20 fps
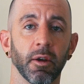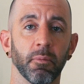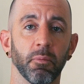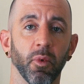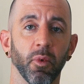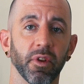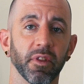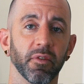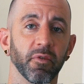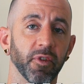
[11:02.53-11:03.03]

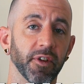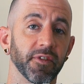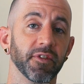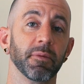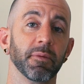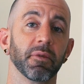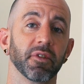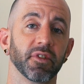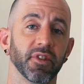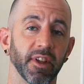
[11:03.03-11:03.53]
more than
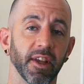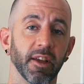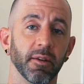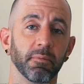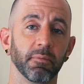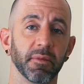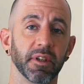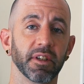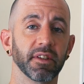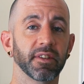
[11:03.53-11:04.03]

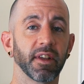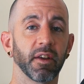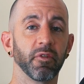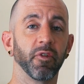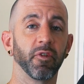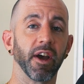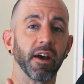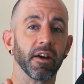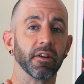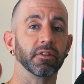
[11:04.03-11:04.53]
50% because I
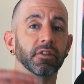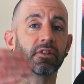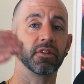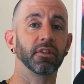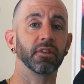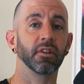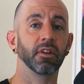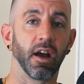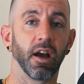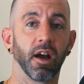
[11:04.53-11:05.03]
found
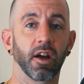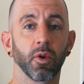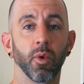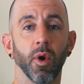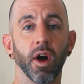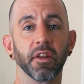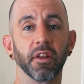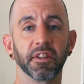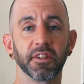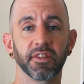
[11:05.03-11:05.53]
a
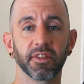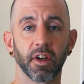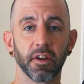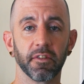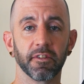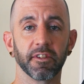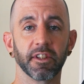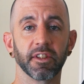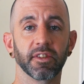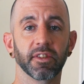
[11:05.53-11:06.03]
quality
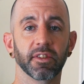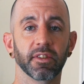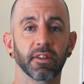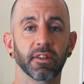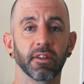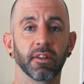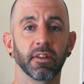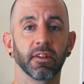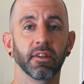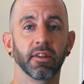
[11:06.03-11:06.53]
service
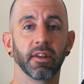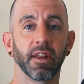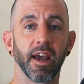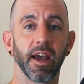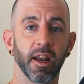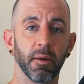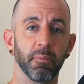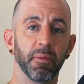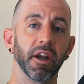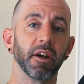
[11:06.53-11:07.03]

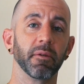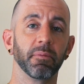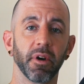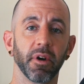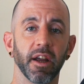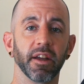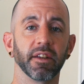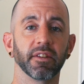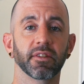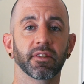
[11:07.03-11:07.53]
at a better
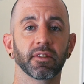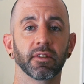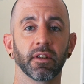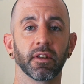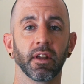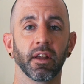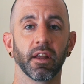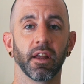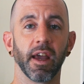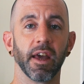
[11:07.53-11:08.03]
price.
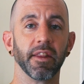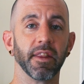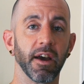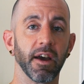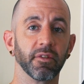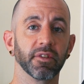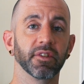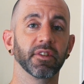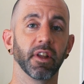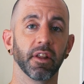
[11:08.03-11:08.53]
And that
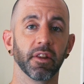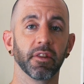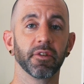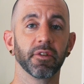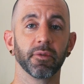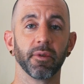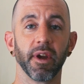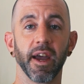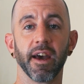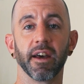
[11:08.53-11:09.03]
was done
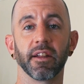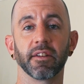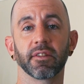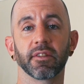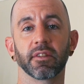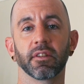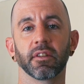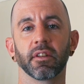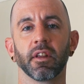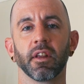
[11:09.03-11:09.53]
through
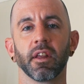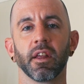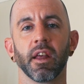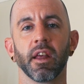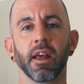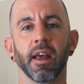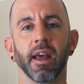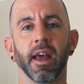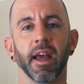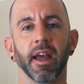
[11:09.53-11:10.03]
ads.
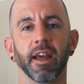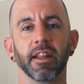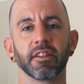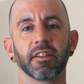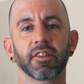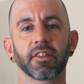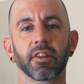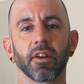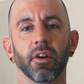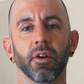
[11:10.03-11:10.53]

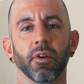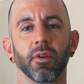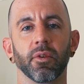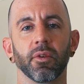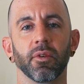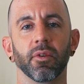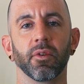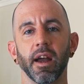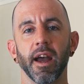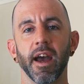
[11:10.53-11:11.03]
And
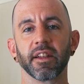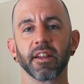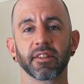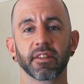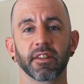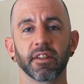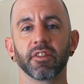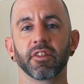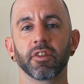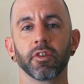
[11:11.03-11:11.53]
so as a
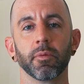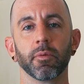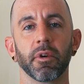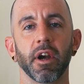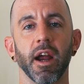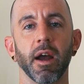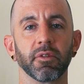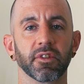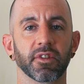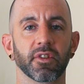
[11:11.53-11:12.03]
consumer,
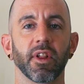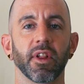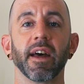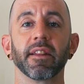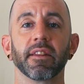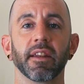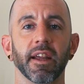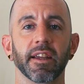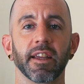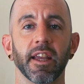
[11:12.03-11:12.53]
I was
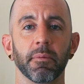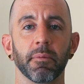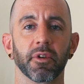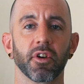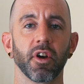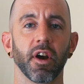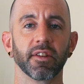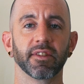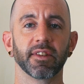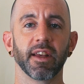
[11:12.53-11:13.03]
glad that I came
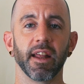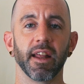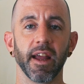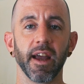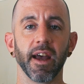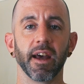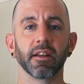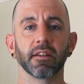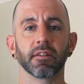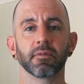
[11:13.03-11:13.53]
across that
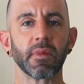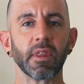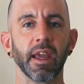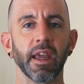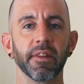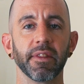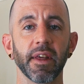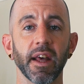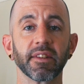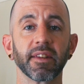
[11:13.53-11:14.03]
ad.
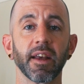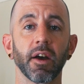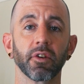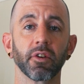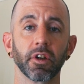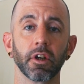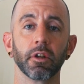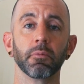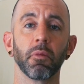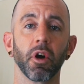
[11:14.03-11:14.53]
And that's how
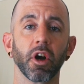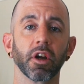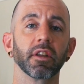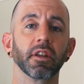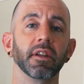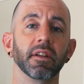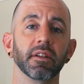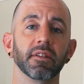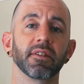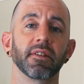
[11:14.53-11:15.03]
good
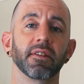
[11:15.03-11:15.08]
marketing is